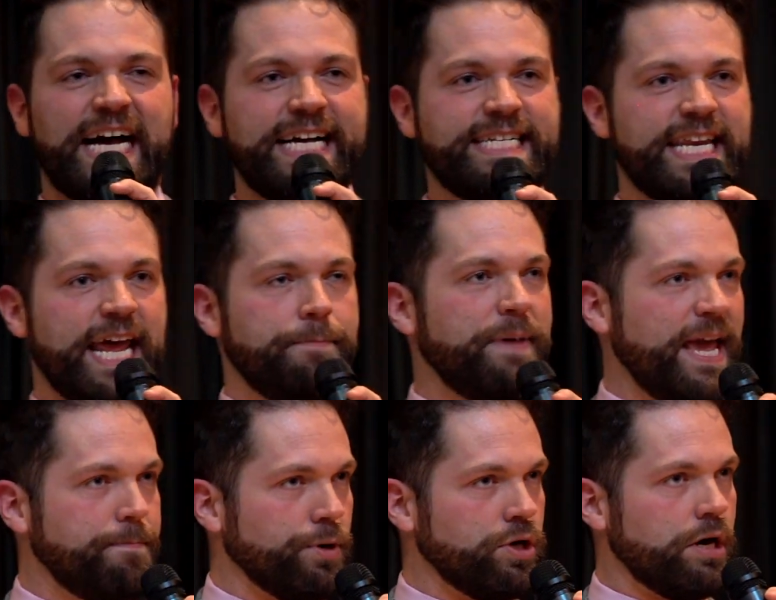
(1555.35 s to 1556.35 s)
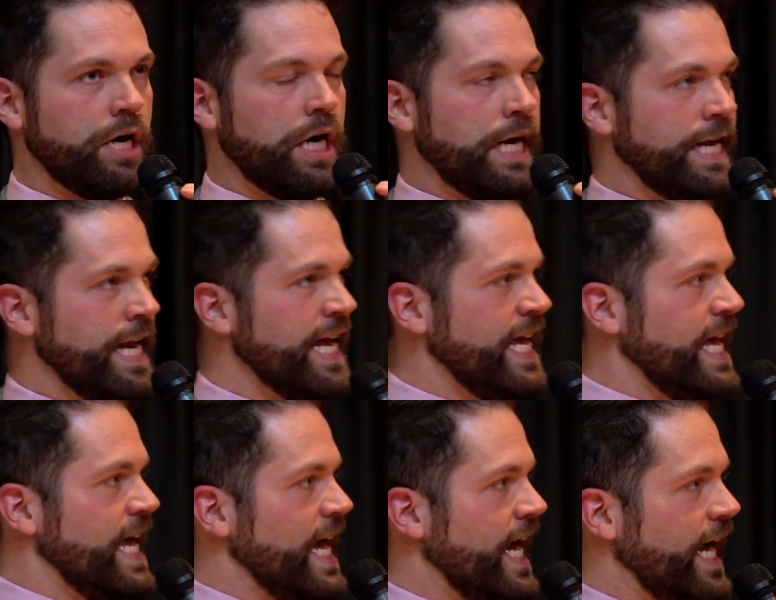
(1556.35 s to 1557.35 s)
I did a paper on
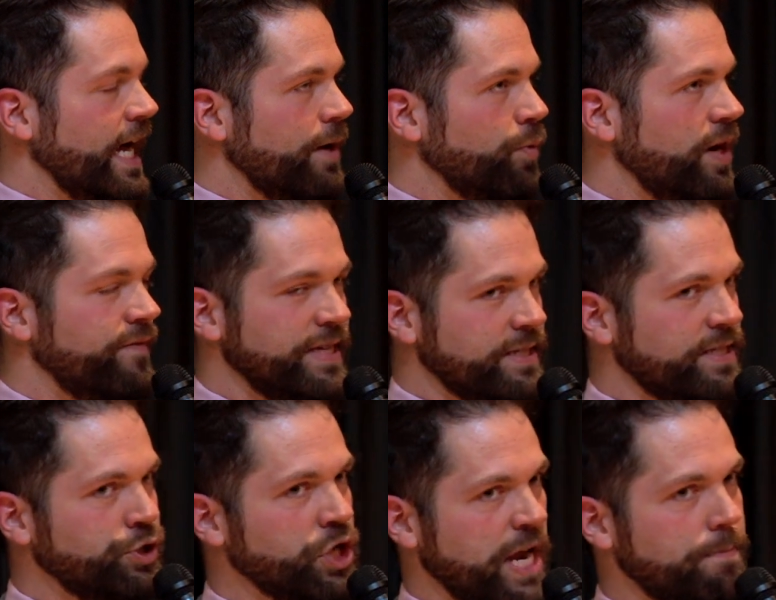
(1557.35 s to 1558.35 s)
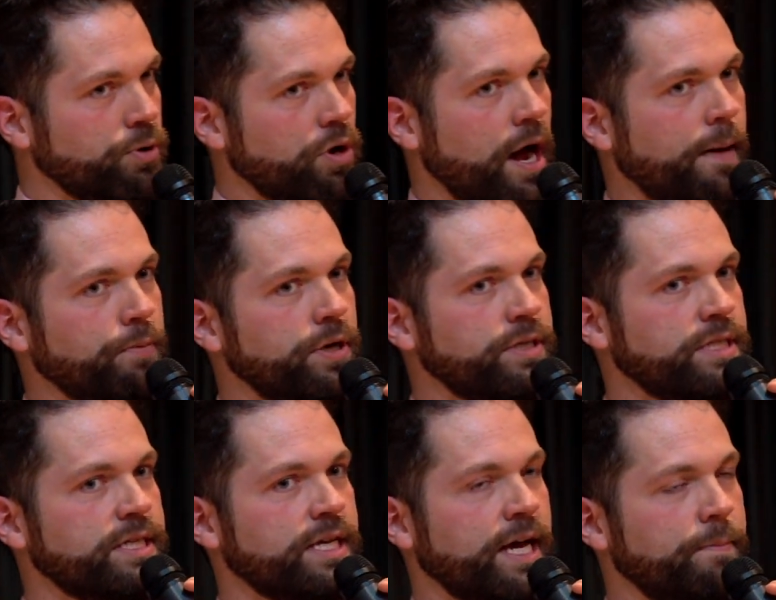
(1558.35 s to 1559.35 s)
uh, one of his chamber
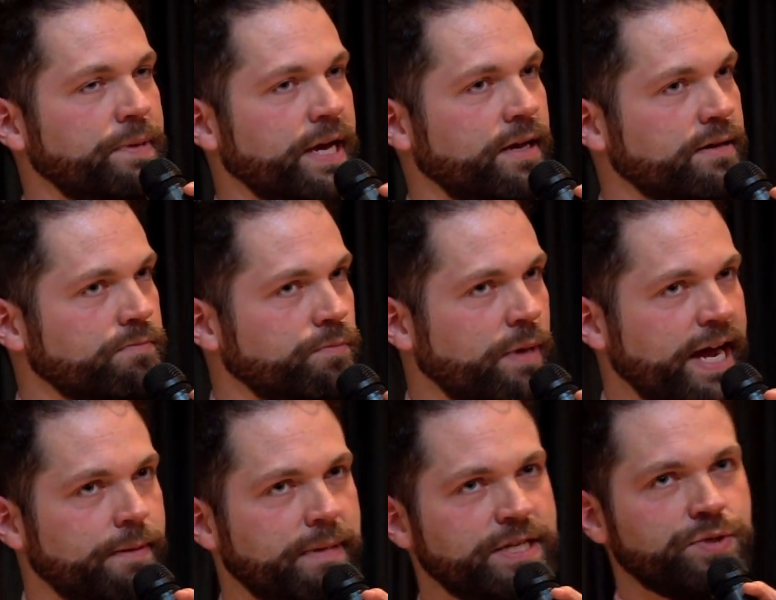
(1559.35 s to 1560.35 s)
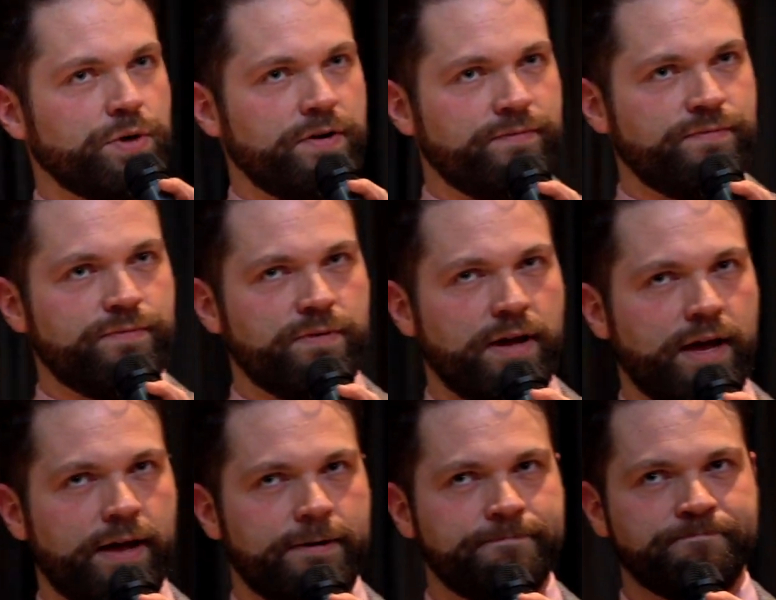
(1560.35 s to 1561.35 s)
operas, uh, big my my sort of
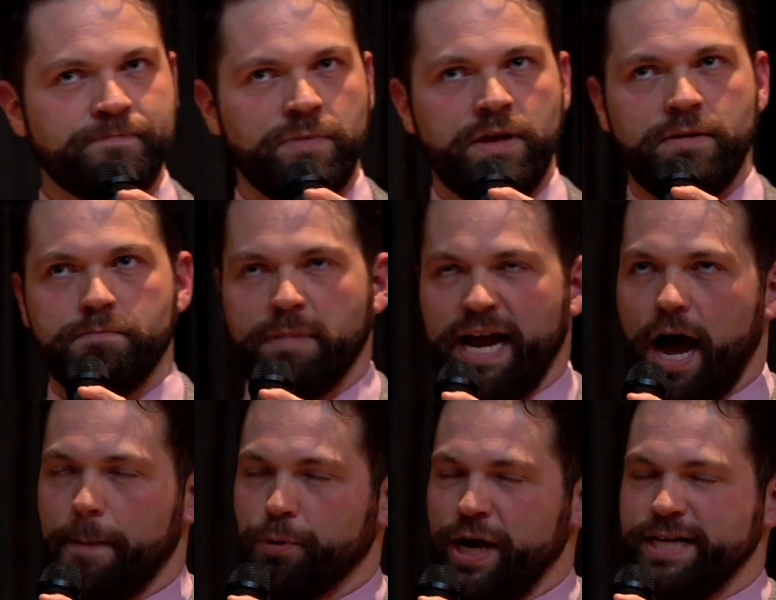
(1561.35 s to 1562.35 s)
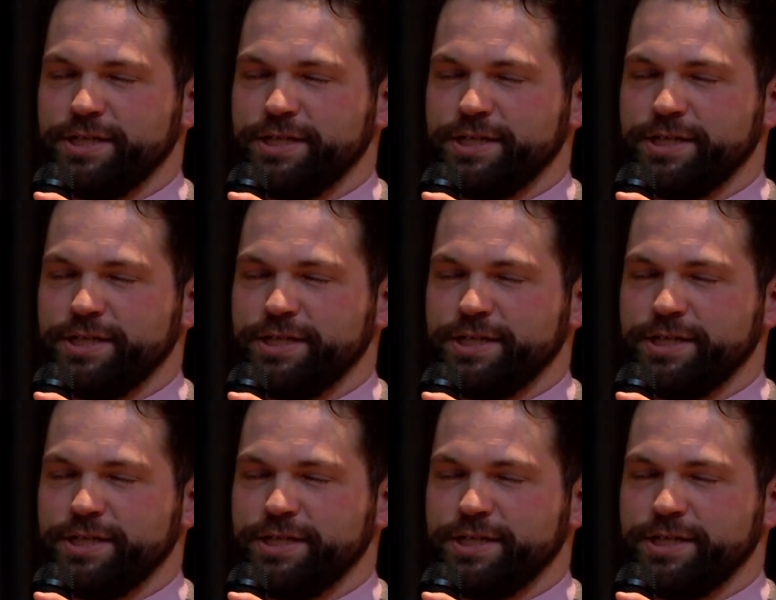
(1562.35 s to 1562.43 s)
uh, my opera